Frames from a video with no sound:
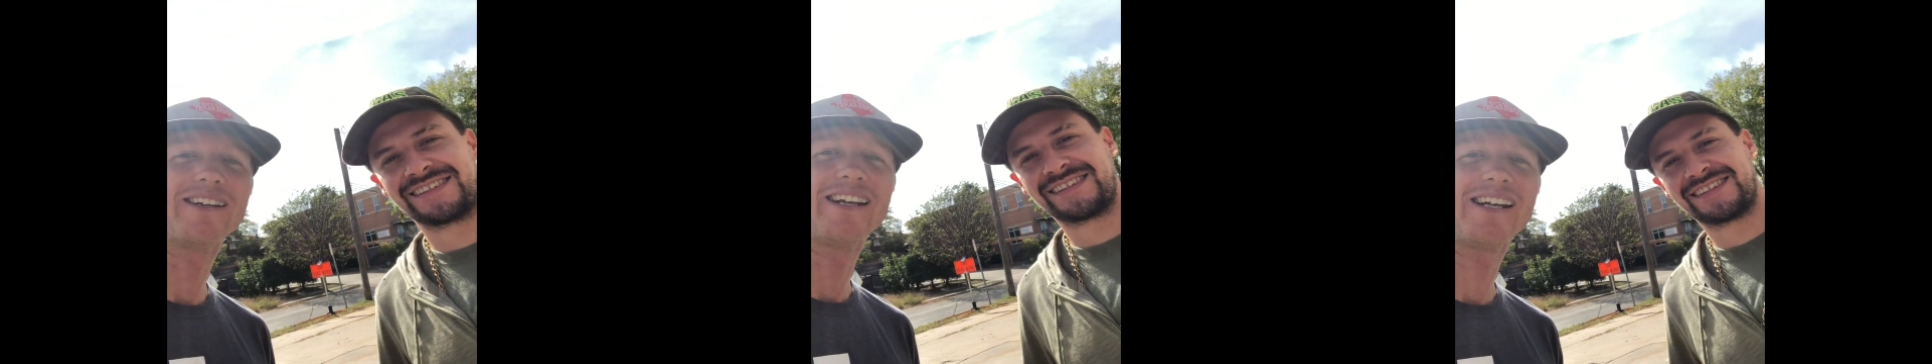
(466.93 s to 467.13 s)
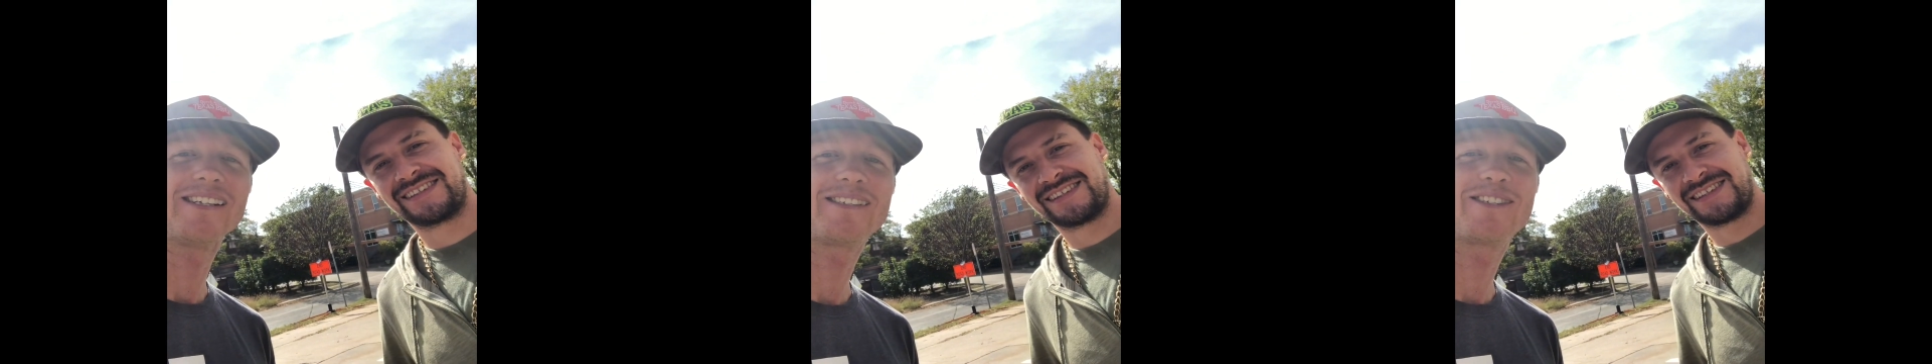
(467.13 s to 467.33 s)

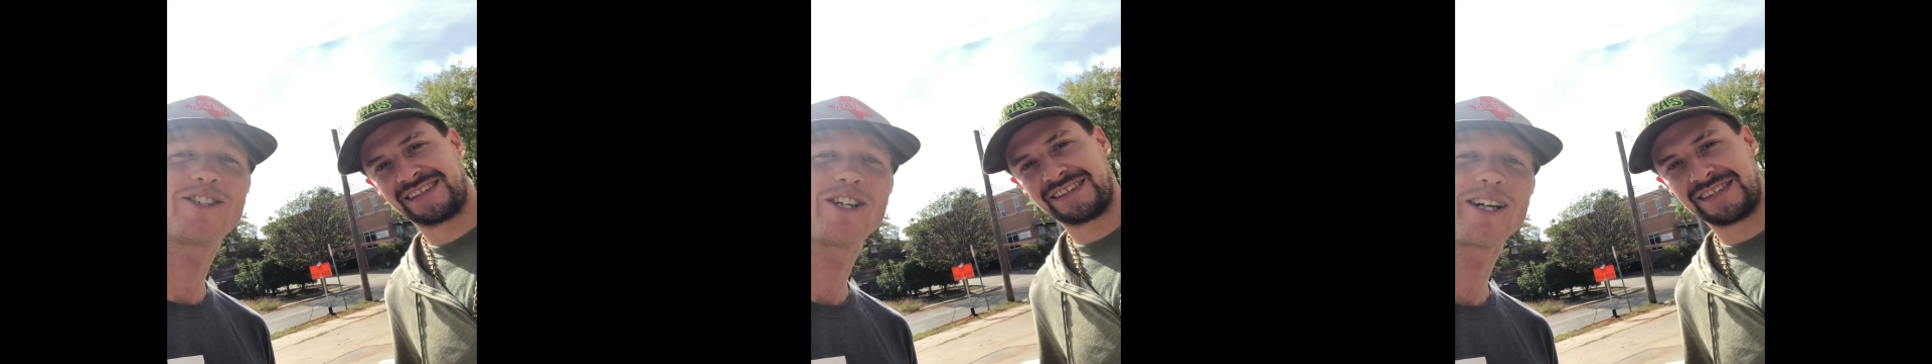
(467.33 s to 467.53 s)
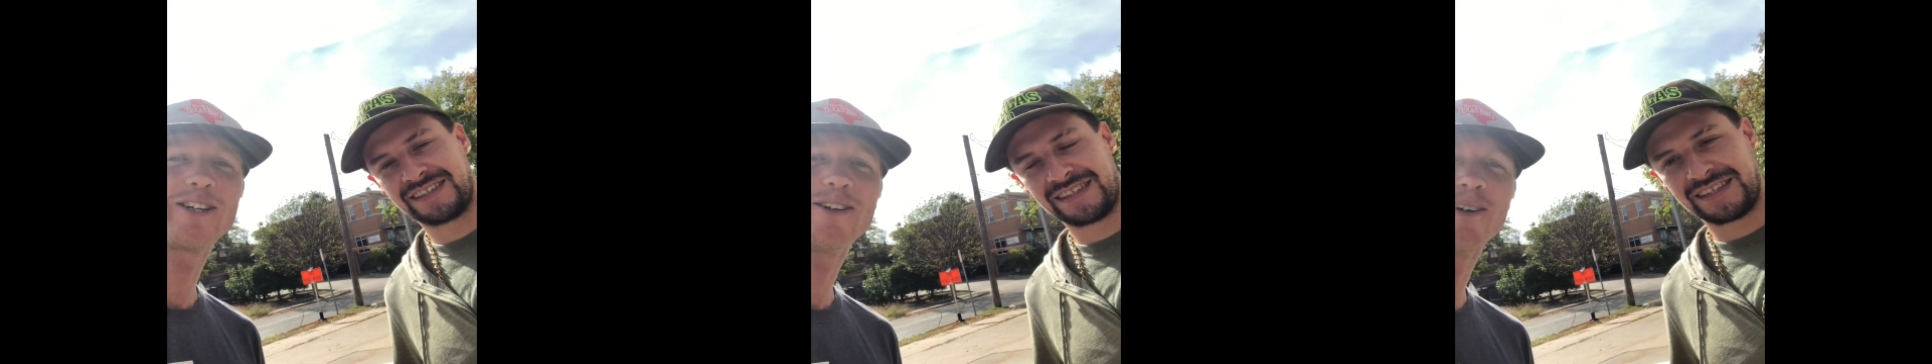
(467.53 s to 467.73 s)
can they
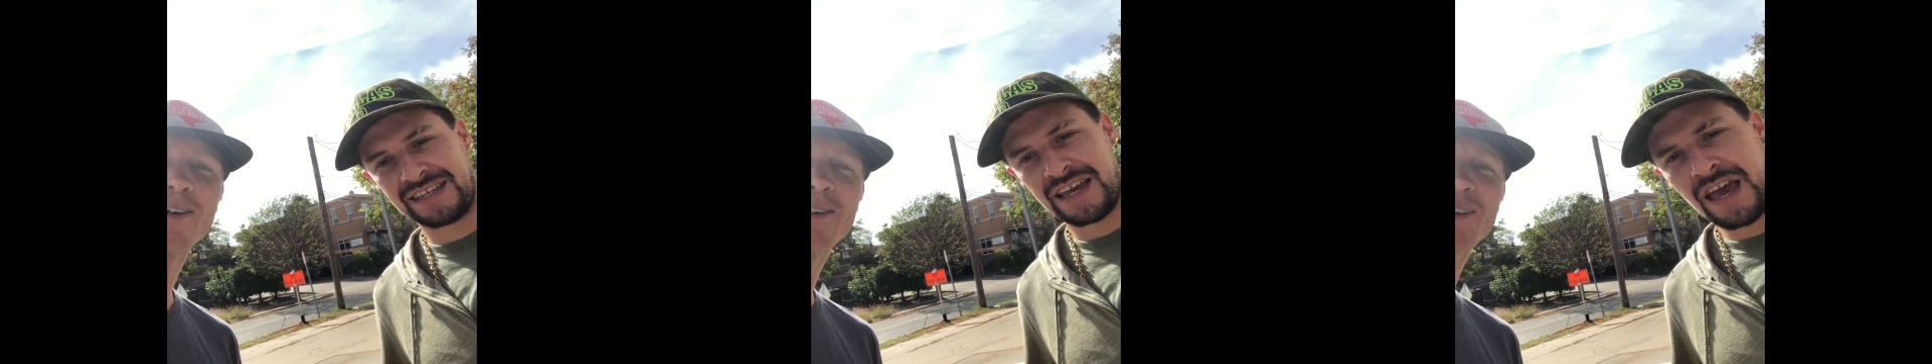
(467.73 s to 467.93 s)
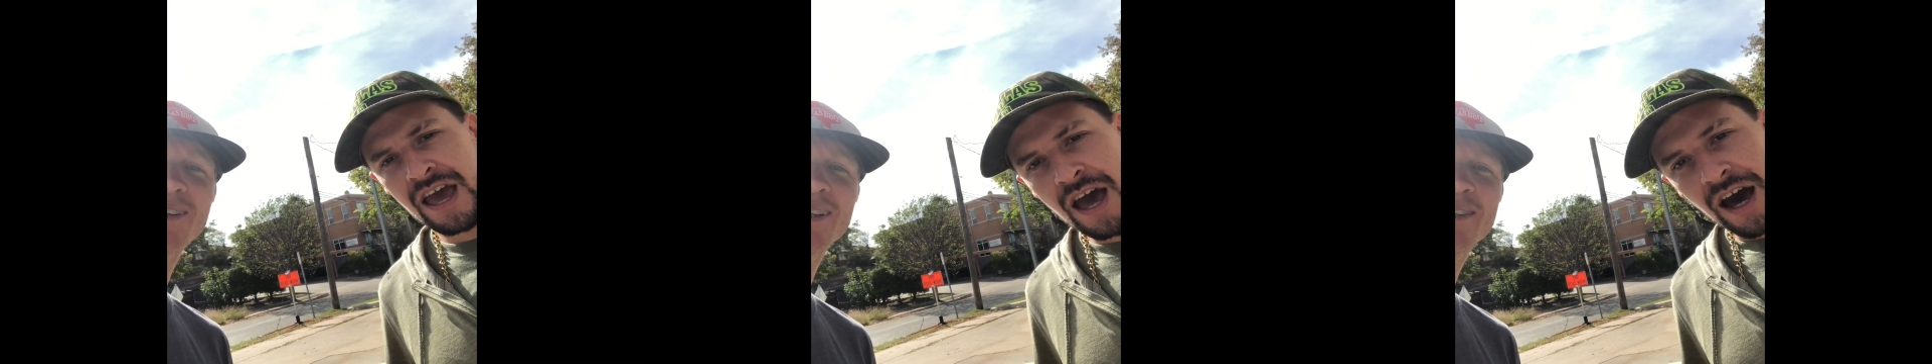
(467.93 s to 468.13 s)
check you
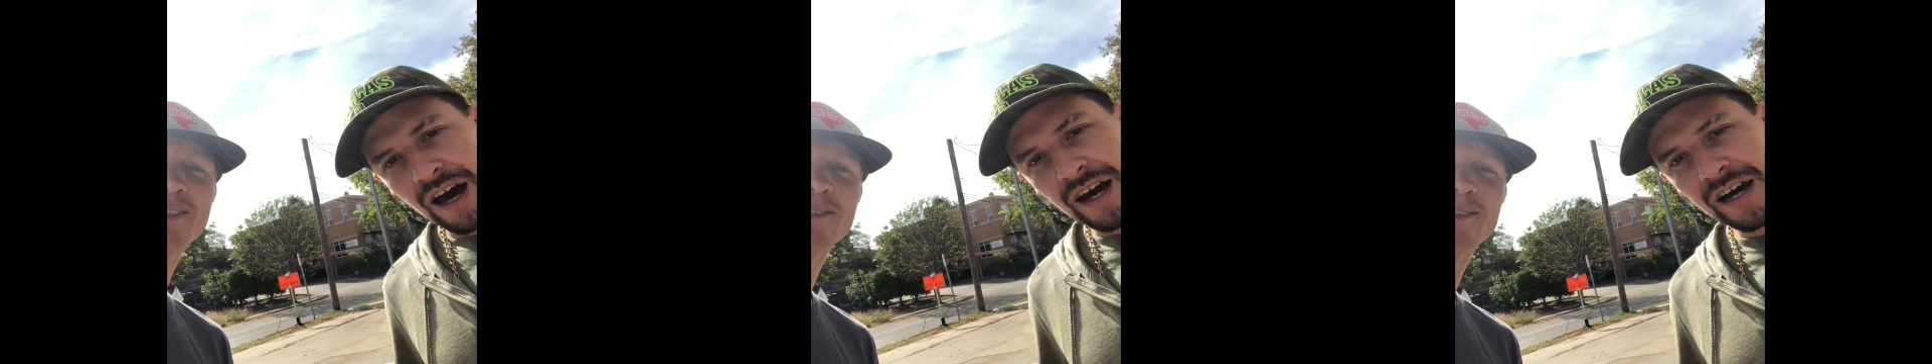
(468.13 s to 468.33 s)
out on Instagram?